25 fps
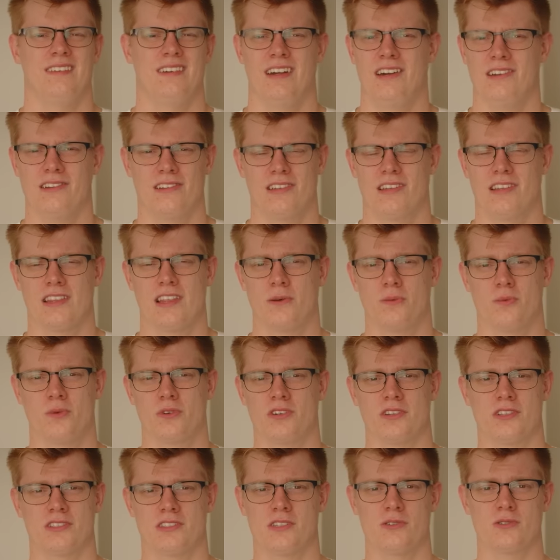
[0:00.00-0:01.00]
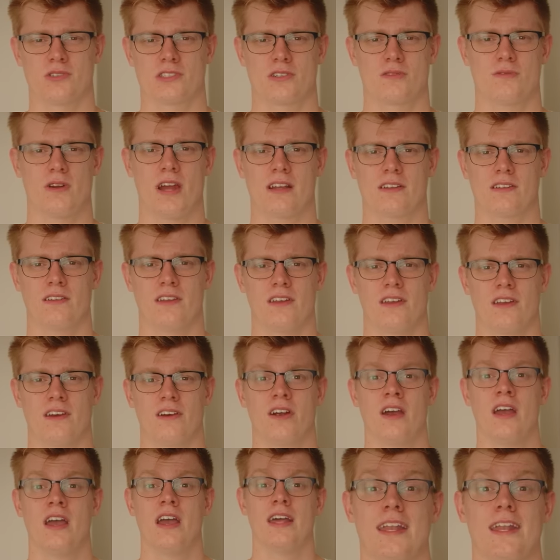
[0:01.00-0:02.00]
I don't think that word is used correctly
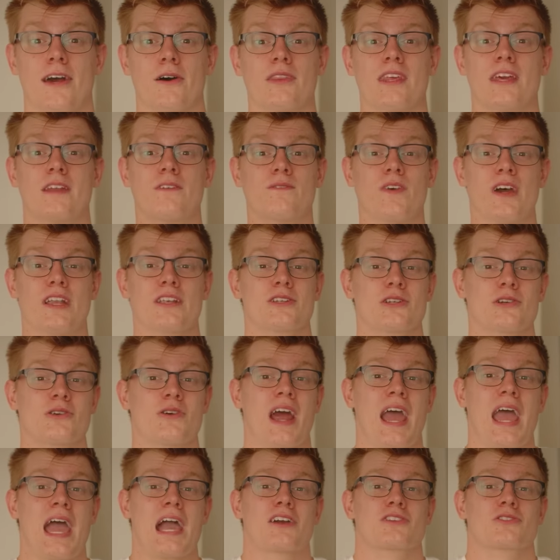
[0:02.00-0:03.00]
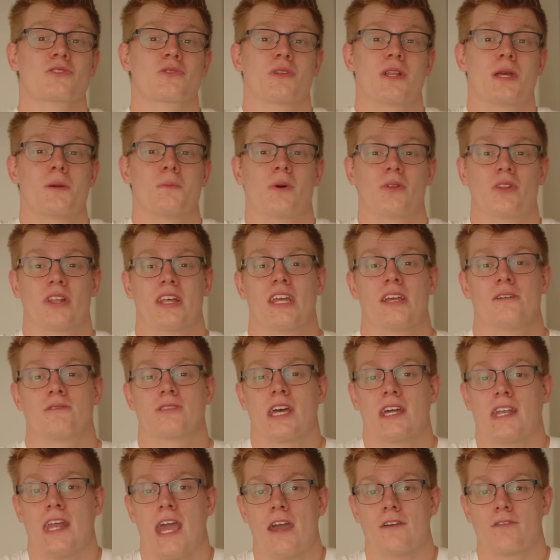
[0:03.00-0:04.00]
here. Now, the inventor actually believed
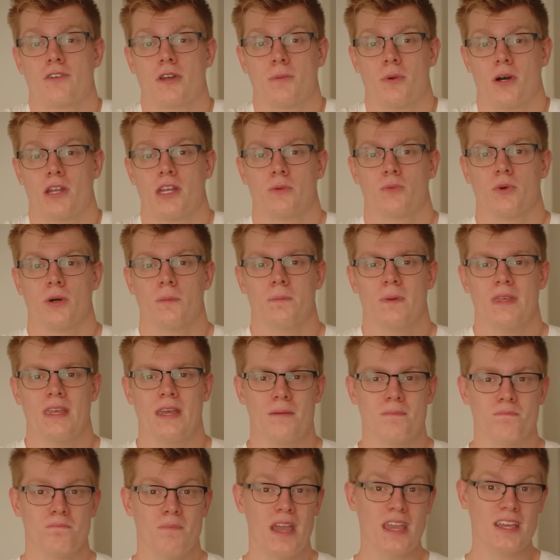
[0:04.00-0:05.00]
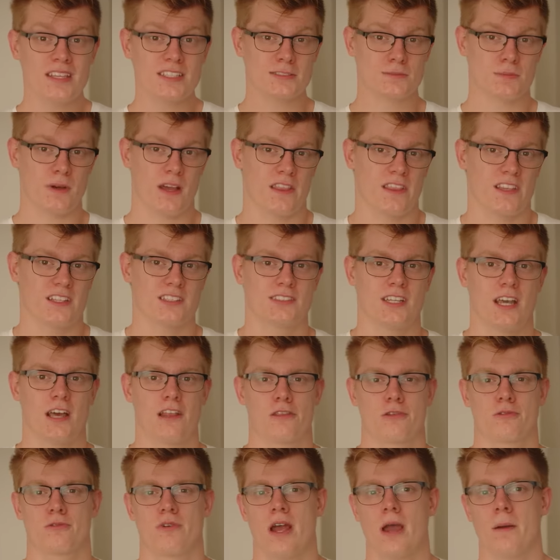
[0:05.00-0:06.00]
that everybody would be amazed by this
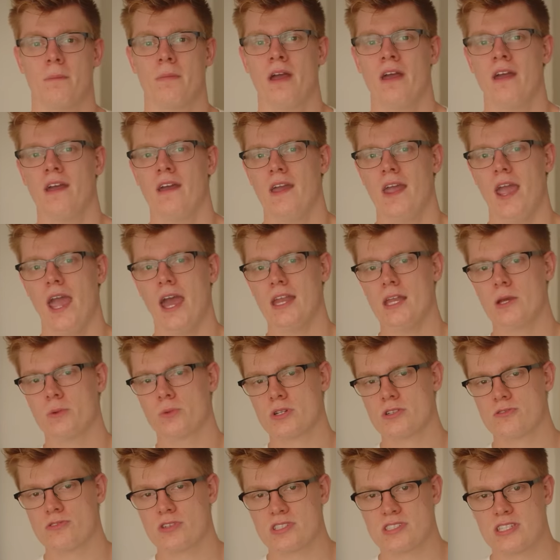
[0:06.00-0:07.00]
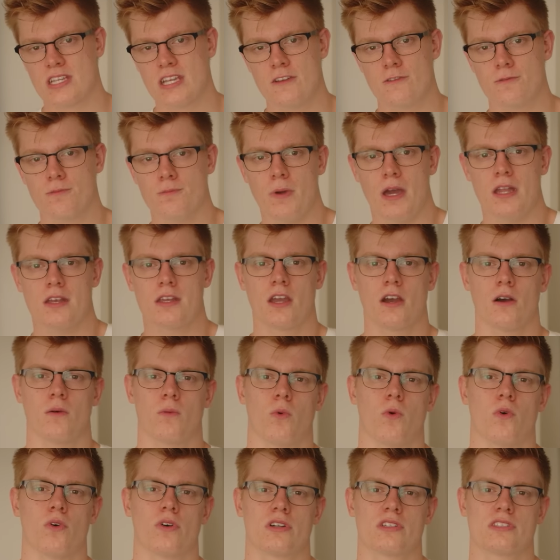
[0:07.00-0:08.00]
death trap and he would receive many
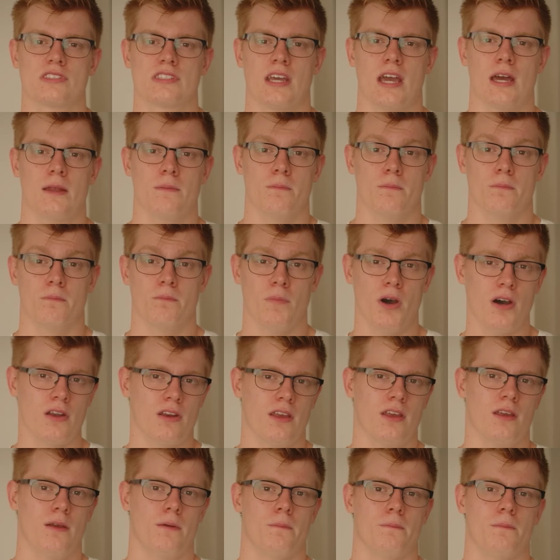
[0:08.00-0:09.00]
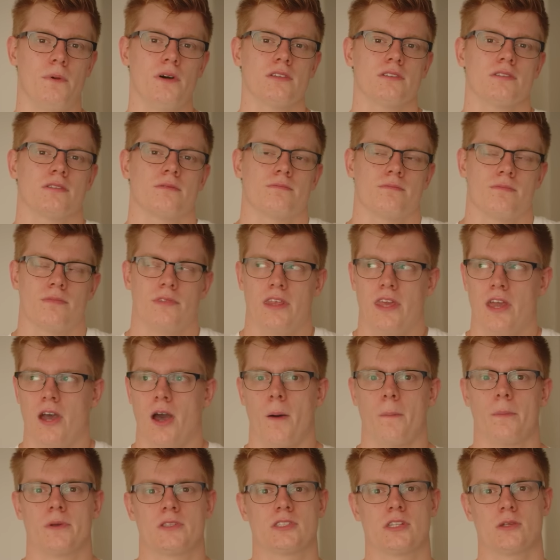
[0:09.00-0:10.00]
awards and money. But the
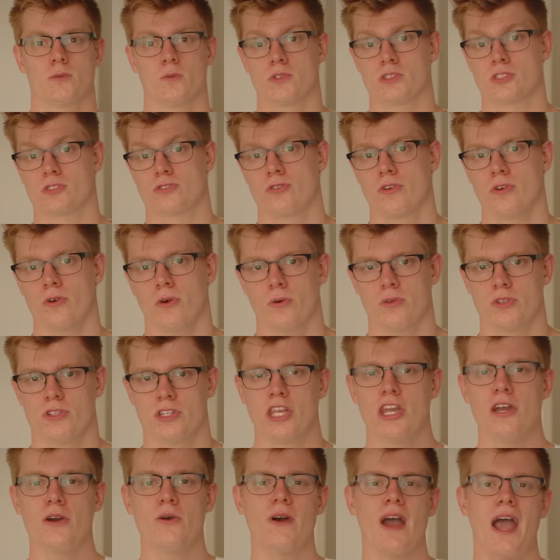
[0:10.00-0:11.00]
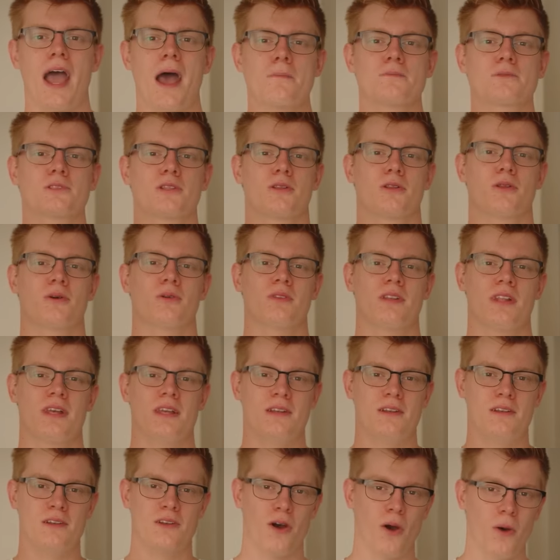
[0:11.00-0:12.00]
opposite was true. To absolutely
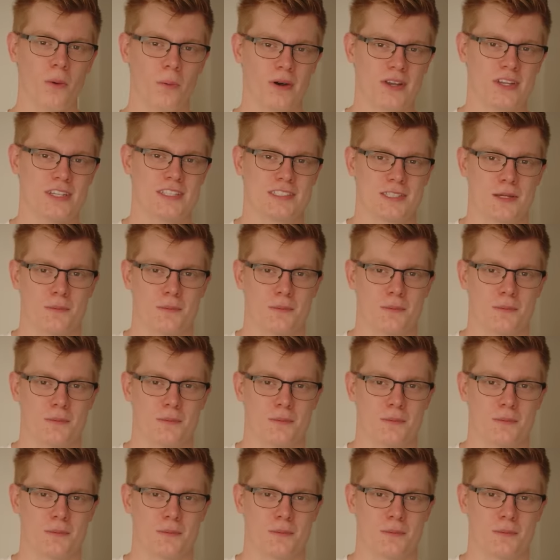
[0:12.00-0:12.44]
nobody's